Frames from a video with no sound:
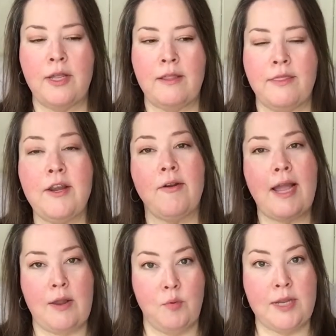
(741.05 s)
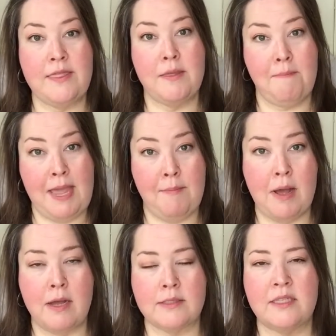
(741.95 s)
And in theory, I will get the May
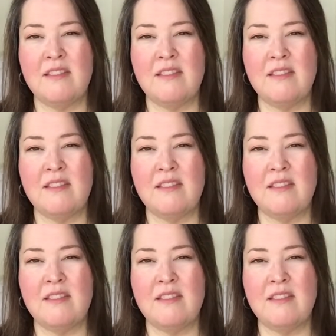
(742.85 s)
box.